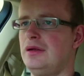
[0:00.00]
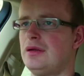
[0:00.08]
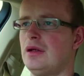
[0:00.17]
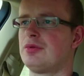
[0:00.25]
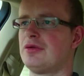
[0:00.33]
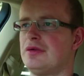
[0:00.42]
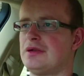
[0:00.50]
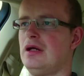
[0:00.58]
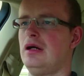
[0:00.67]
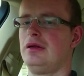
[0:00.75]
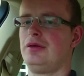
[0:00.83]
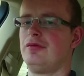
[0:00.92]
in terms of a
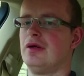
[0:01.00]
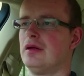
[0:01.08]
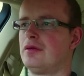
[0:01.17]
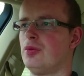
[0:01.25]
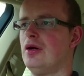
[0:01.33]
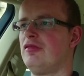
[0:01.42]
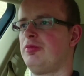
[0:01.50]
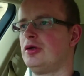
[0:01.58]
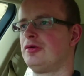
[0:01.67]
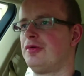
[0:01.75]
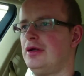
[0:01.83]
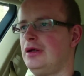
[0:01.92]
side. You've got a
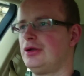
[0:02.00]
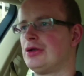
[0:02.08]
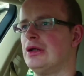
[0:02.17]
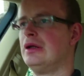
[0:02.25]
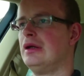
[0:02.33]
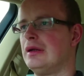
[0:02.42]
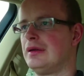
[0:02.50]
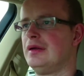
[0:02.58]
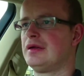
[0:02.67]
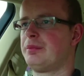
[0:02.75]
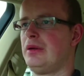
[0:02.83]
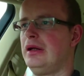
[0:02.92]
12.3-inch
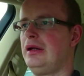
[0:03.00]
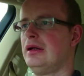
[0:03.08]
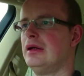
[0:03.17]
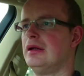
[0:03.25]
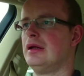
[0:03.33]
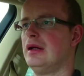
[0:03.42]
display.